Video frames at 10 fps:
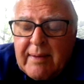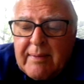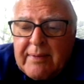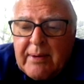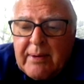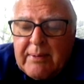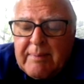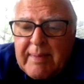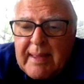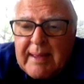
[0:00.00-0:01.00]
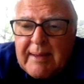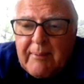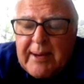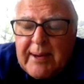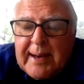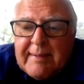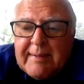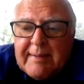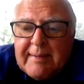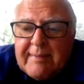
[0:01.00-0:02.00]
So we like to
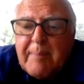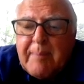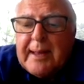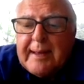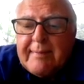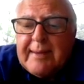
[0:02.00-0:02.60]
say we're blessed.